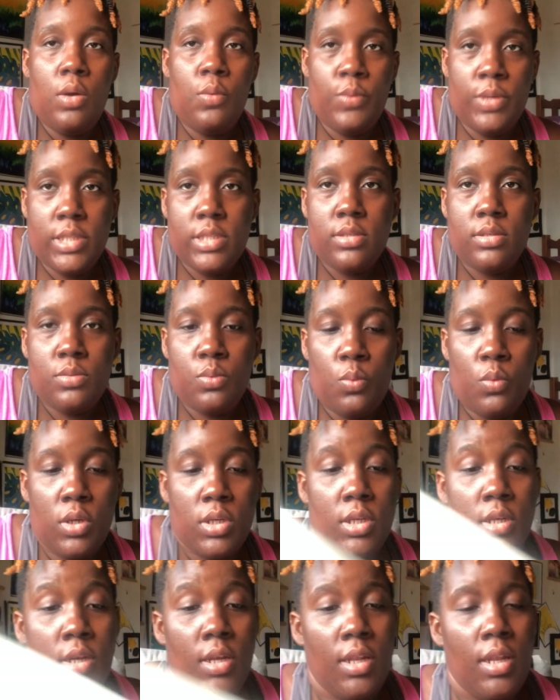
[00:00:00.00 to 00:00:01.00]
with
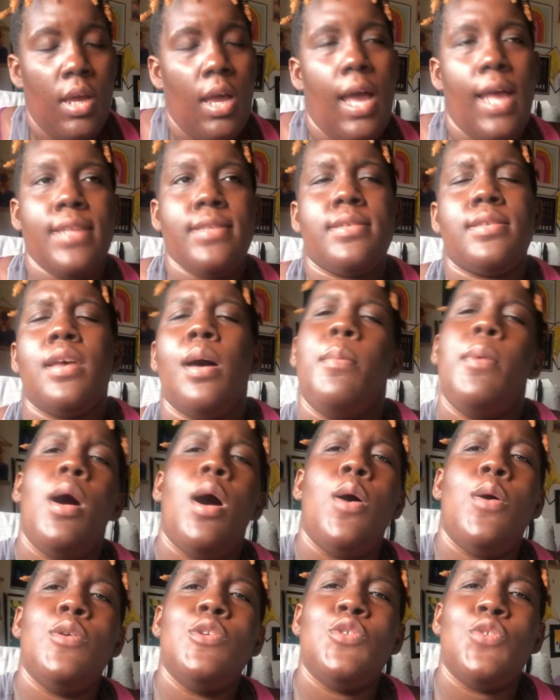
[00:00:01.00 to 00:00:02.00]
watercolor, and
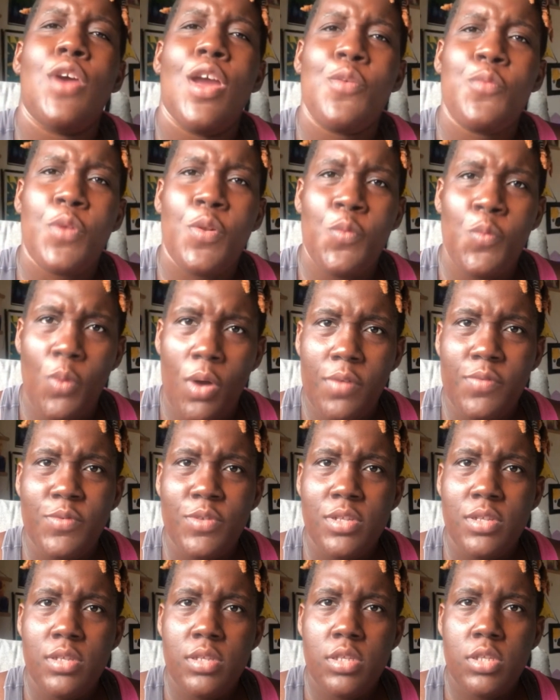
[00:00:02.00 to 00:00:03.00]
somehow joined with
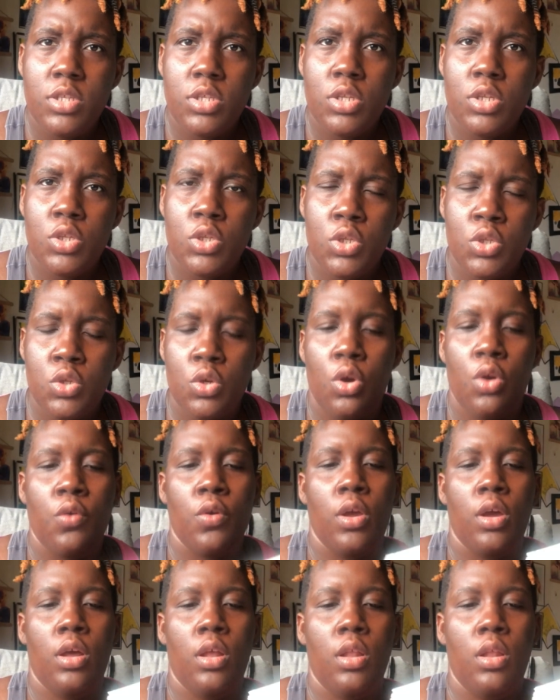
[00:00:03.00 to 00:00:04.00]
Waffles
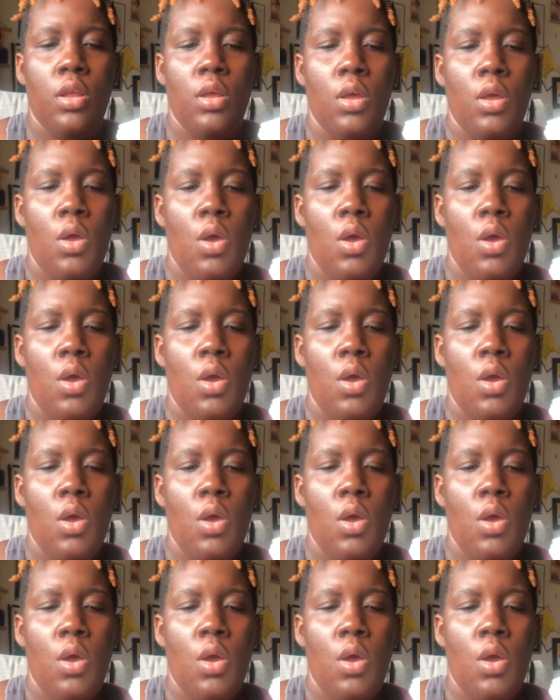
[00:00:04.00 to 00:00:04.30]
tutorial.